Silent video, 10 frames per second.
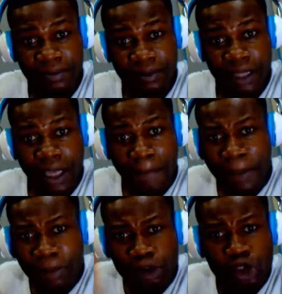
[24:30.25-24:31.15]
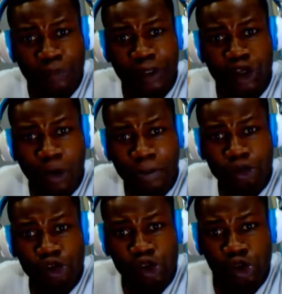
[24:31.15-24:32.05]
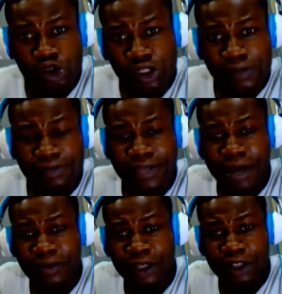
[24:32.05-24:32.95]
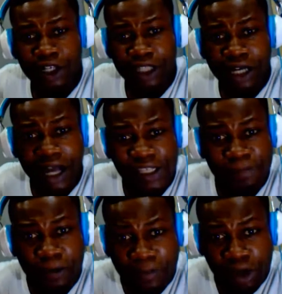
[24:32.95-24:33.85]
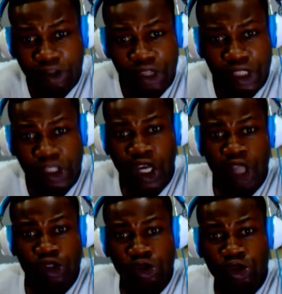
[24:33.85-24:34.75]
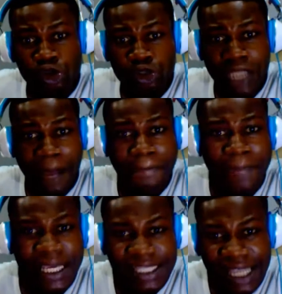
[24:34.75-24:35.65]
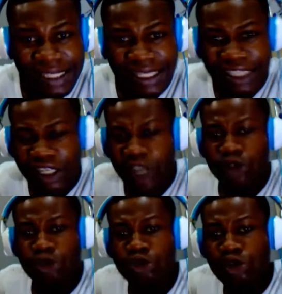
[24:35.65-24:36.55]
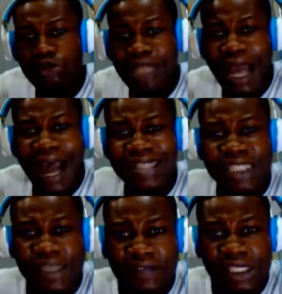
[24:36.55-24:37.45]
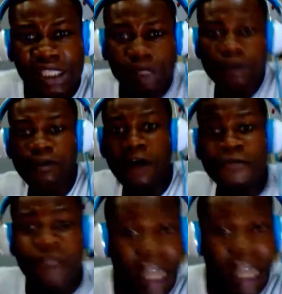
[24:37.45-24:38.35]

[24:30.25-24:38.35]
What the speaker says: People should be able to use the gospel music to do their businesses, to do their activities for free.